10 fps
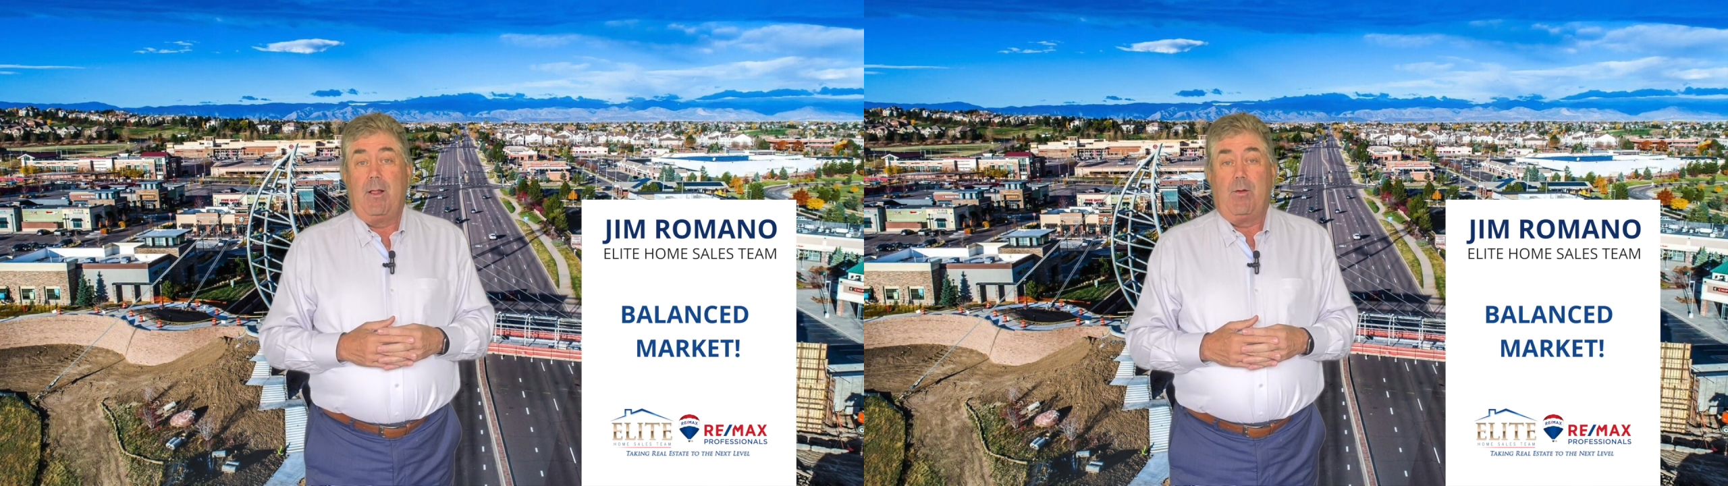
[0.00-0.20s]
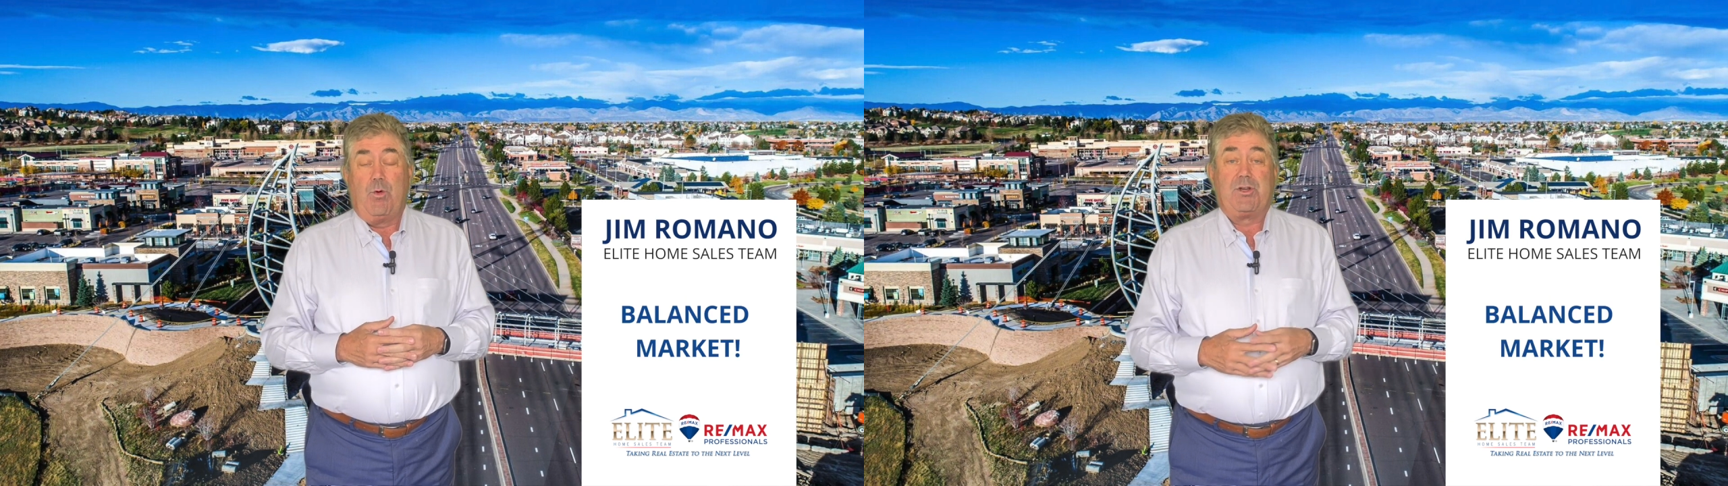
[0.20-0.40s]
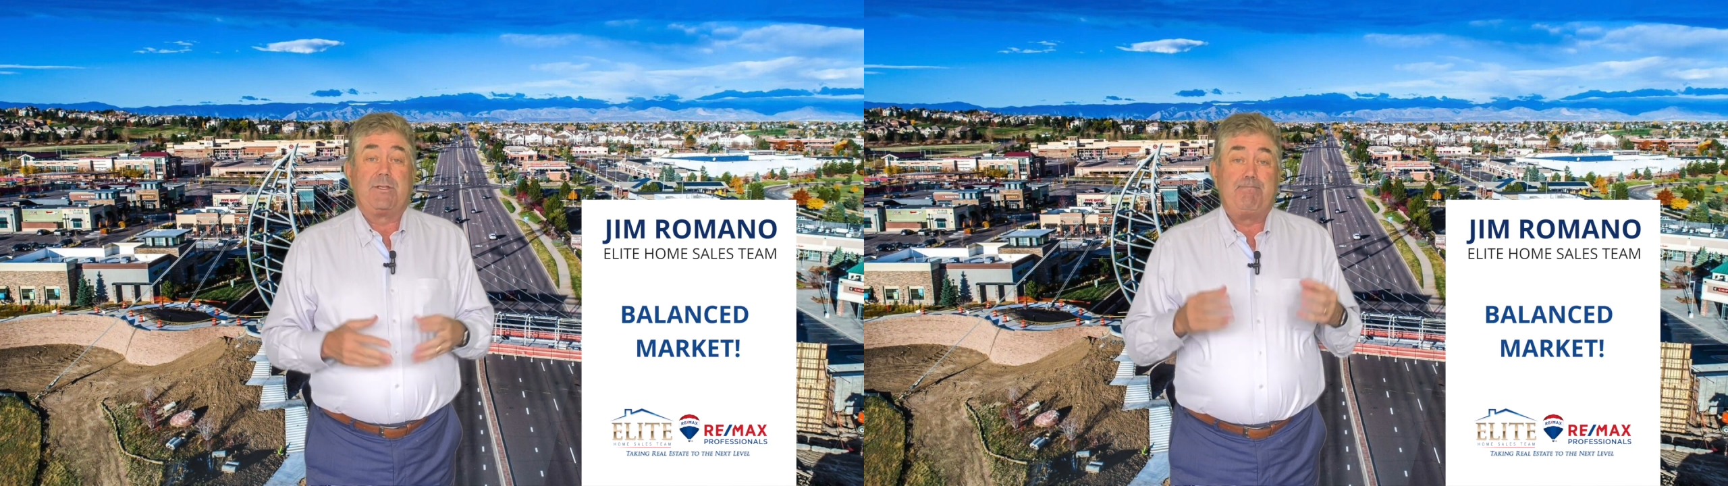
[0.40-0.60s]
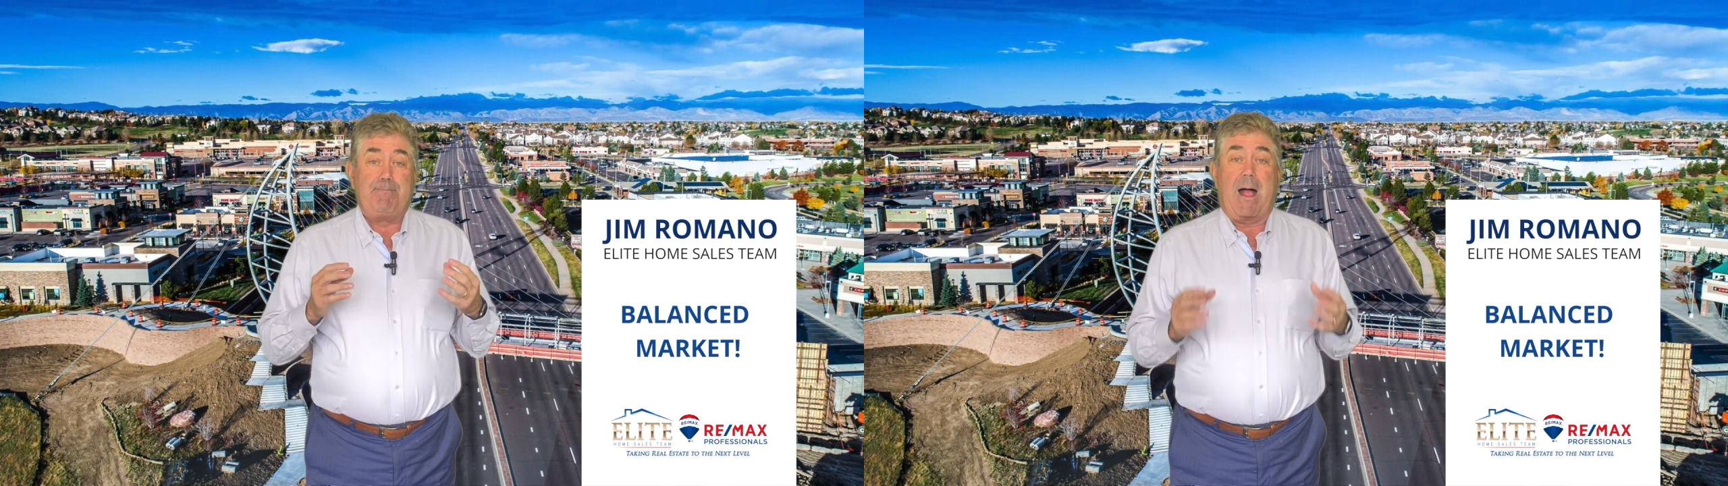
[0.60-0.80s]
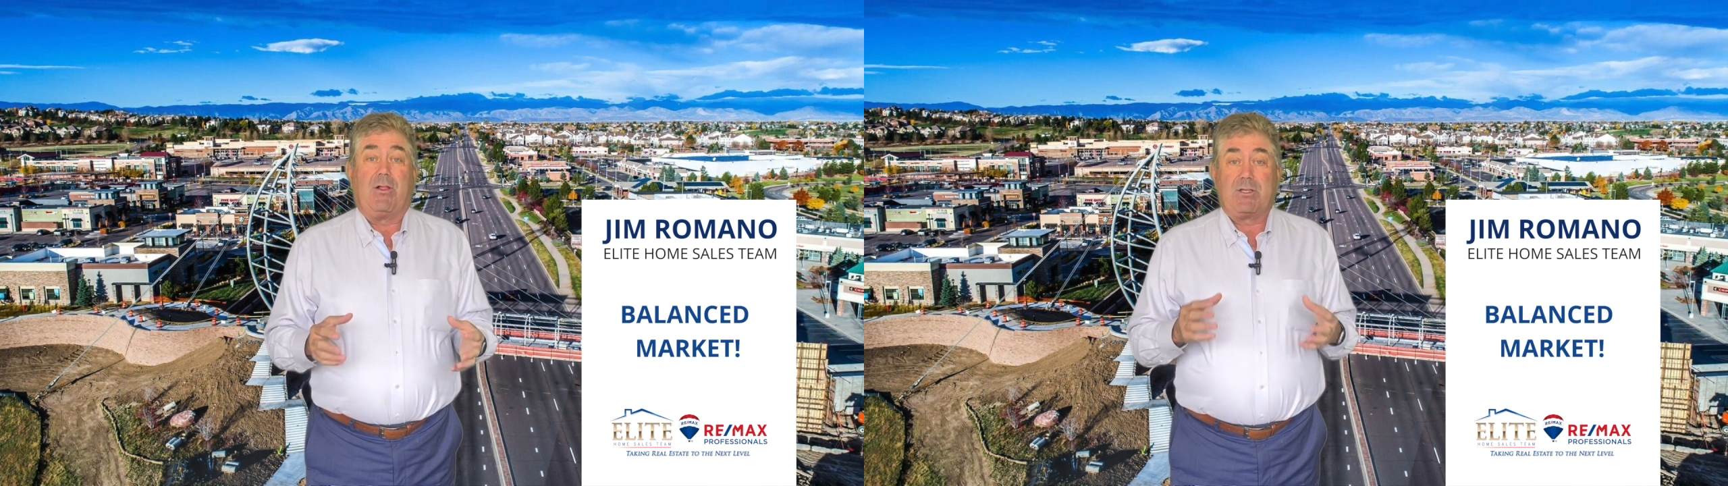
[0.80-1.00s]
which is
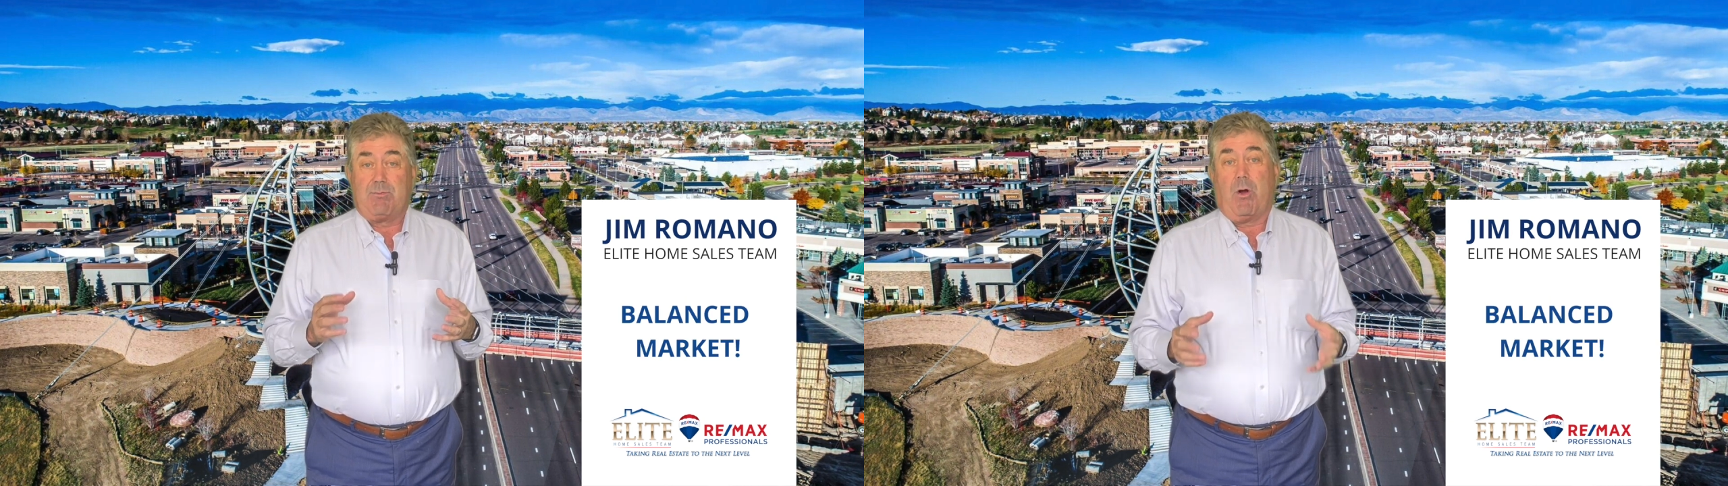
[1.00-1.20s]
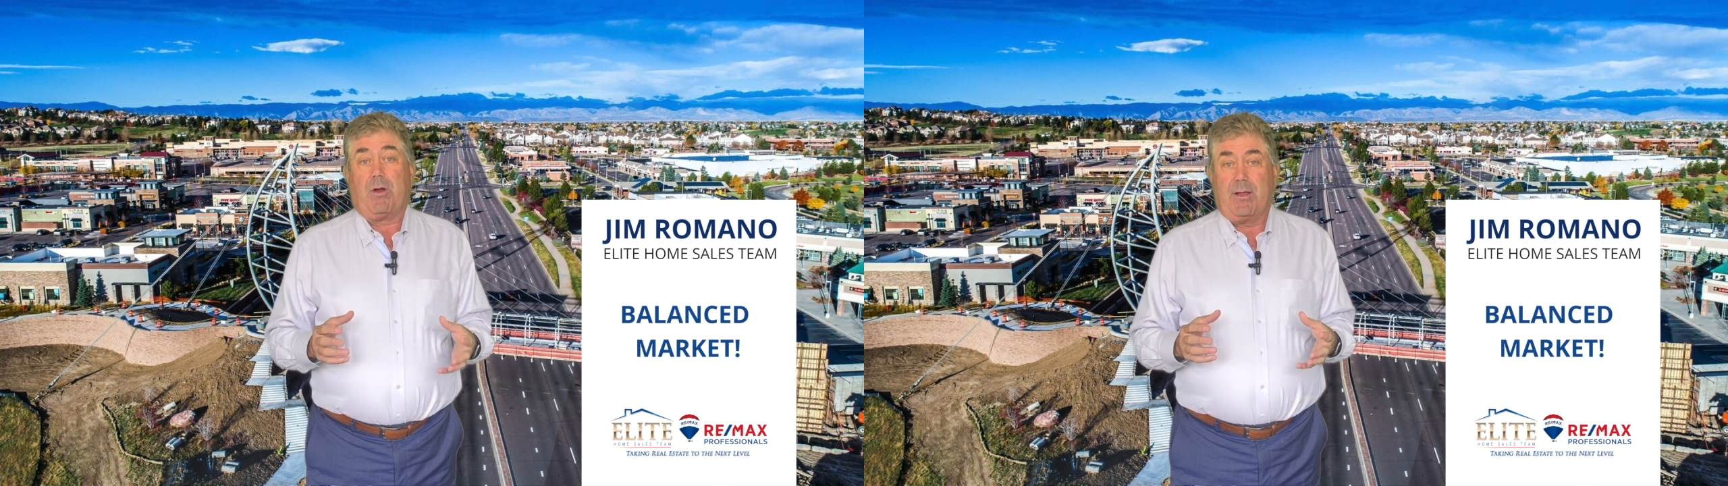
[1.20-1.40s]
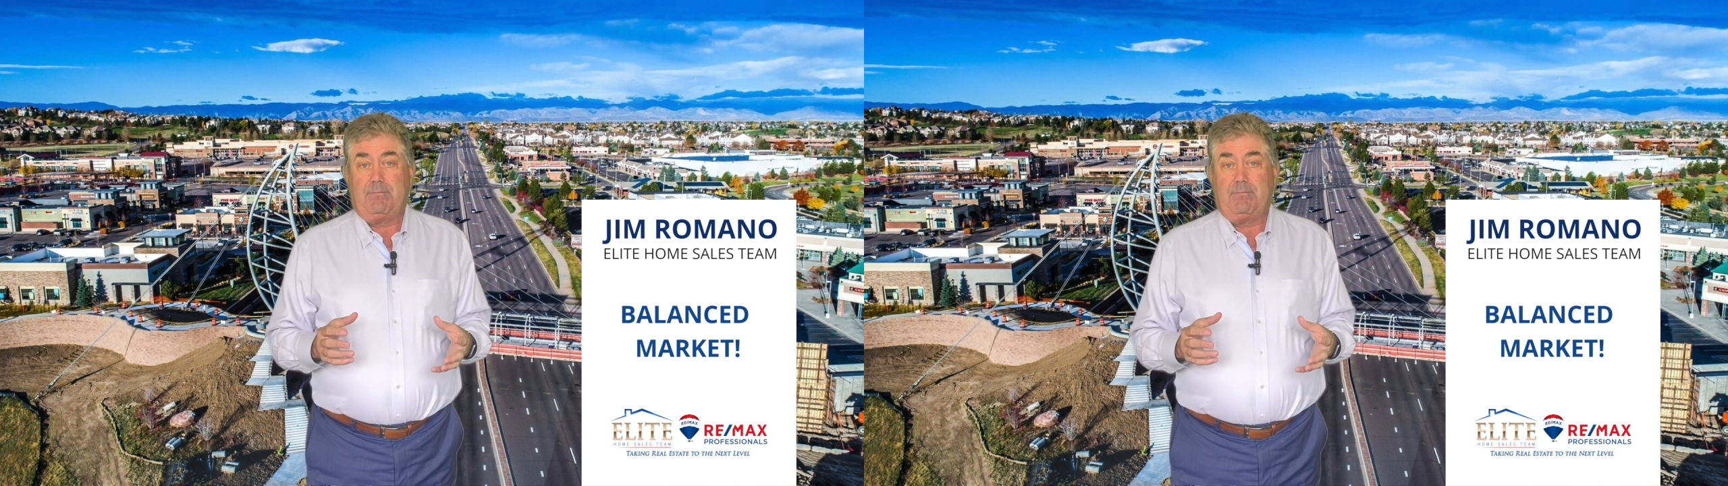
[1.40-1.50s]
balanced market.